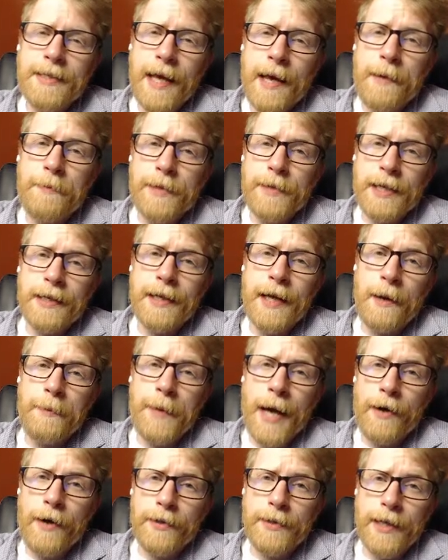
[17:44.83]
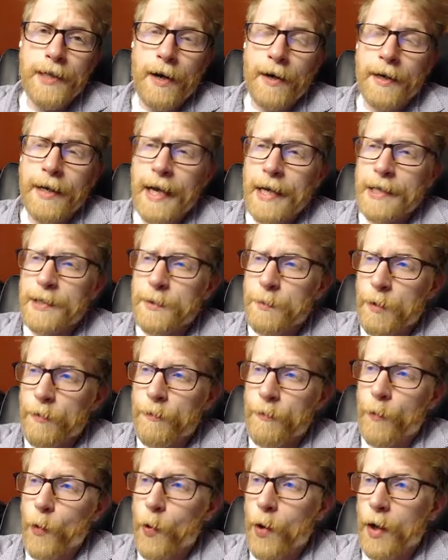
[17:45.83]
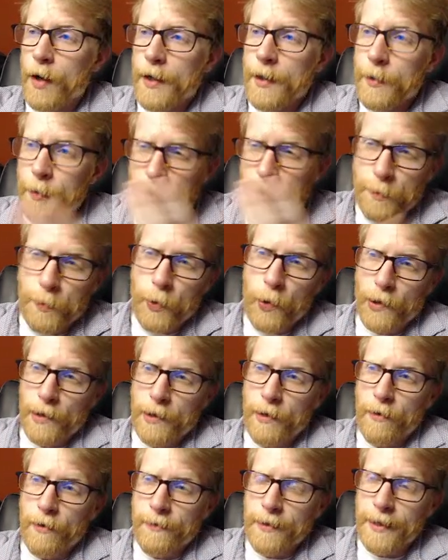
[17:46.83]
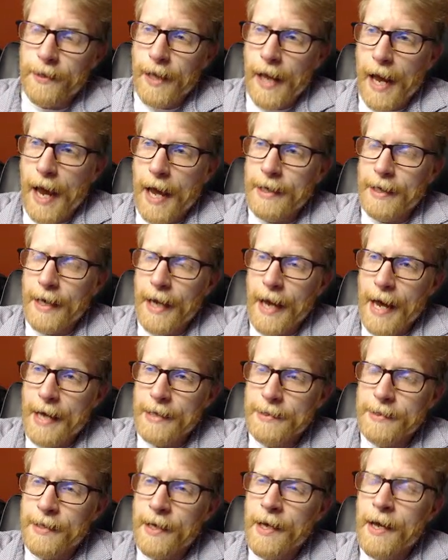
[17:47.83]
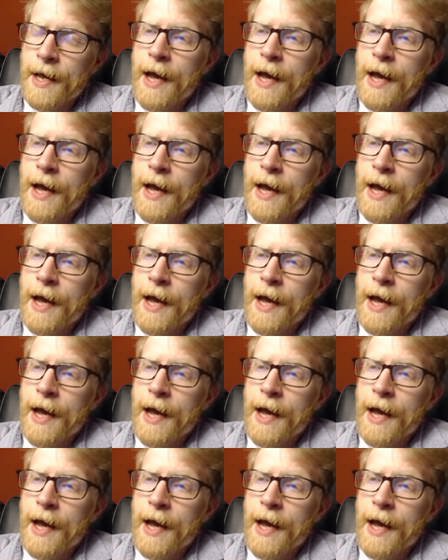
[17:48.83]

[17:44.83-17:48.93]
game did come out in the arcades before it was ported over to the NES.